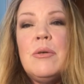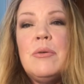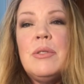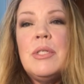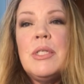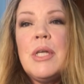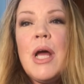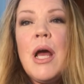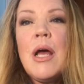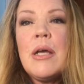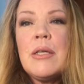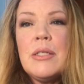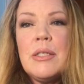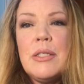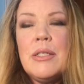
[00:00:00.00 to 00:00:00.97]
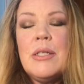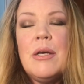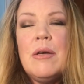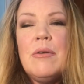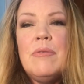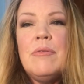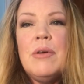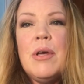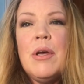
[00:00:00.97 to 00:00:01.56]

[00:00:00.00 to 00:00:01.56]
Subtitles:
stocks of,